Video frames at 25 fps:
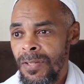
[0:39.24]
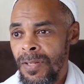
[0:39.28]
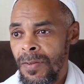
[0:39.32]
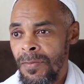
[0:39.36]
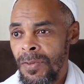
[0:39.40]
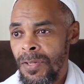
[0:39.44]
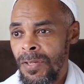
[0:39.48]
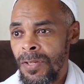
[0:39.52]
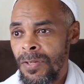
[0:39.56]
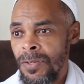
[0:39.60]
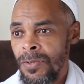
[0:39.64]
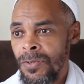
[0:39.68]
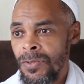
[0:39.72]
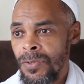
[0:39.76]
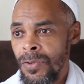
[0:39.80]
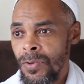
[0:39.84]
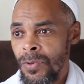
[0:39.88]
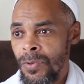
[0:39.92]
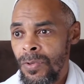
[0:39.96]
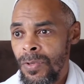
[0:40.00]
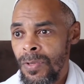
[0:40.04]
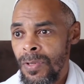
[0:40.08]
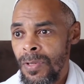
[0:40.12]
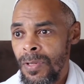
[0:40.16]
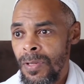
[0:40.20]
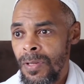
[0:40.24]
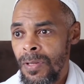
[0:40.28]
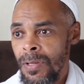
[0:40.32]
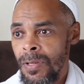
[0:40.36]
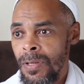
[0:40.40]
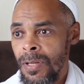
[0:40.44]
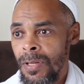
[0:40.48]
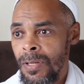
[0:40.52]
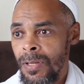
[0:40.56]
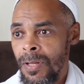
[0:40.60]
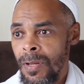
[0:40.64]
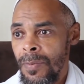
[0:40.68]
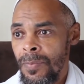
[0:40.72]
17 years old.
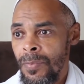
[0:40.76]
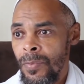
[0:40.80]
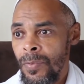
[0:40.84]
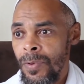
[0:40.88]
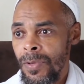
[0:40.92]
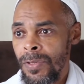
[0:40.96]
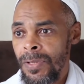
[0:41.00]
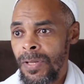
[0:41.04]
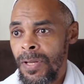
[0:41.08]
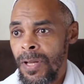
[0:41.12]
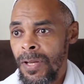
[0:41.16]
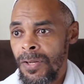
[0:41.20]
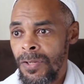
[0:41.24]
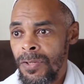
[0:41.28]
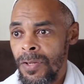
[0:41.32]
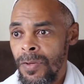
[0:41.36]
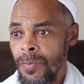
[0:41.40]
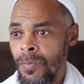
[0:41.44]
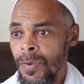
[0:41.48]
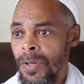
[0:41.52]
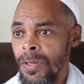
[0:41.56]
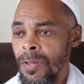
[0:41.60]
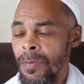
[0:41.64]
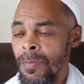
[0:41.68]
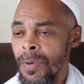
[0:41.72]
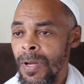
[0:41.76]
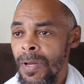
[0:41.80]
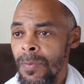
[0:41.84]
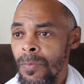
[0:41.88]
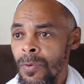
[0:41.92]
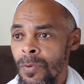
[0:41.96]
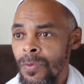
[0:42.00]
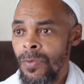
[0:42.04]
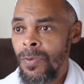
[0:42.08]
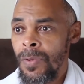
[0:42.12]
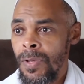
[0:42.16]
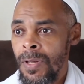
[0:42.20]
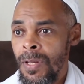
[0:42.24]
And at that point, I actually read the
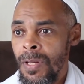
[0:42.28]
Bible.